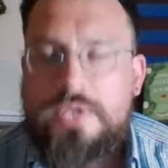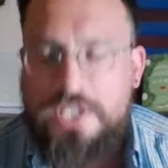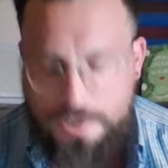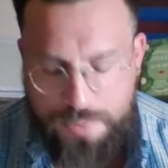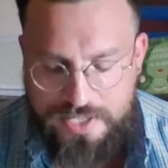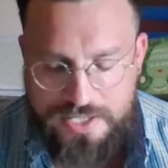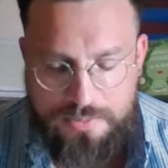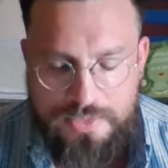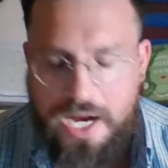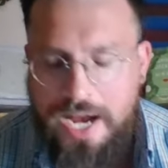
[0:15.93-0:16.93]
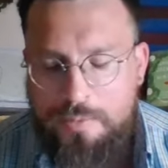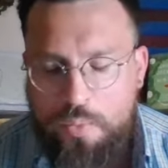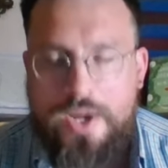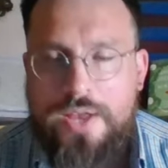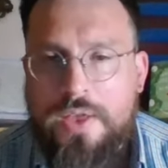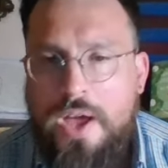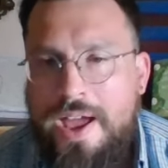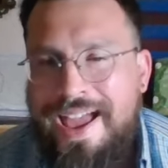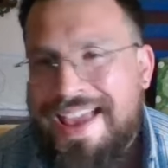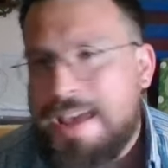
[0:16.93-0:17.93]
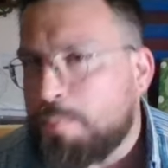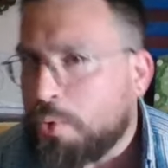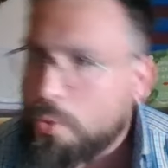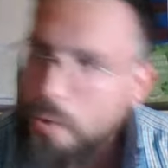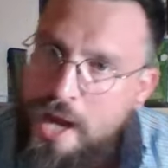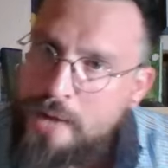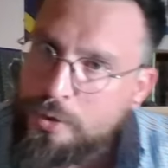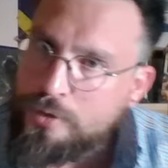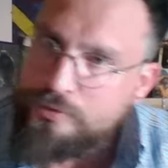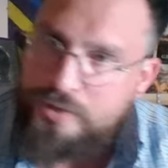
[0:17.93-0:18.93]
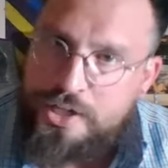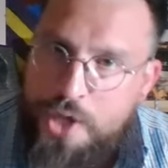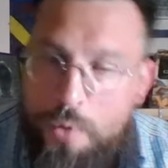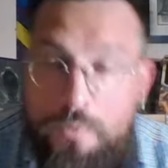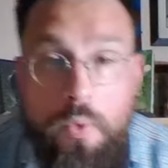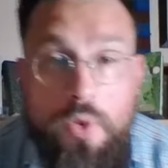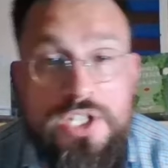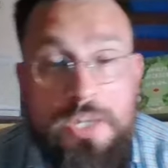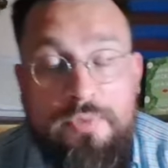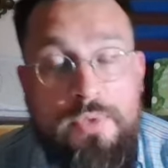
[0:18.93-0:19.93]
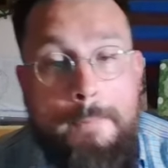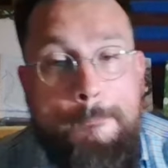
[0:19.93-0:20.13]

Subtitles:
spend some time with a primer video for some of the